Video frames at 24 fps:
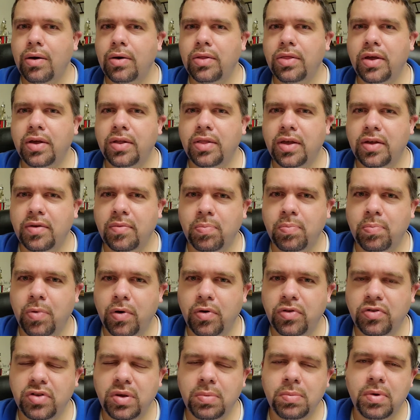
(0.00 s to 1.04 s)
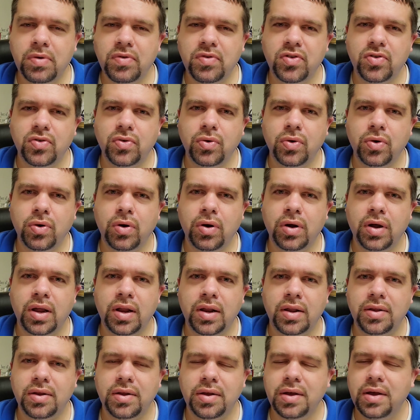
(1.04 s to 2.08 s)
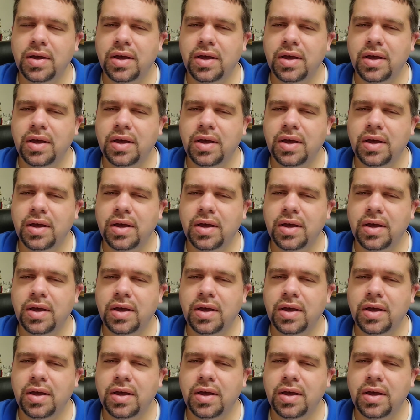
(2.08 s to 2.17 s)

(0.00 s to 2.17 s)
They both seem unsure, and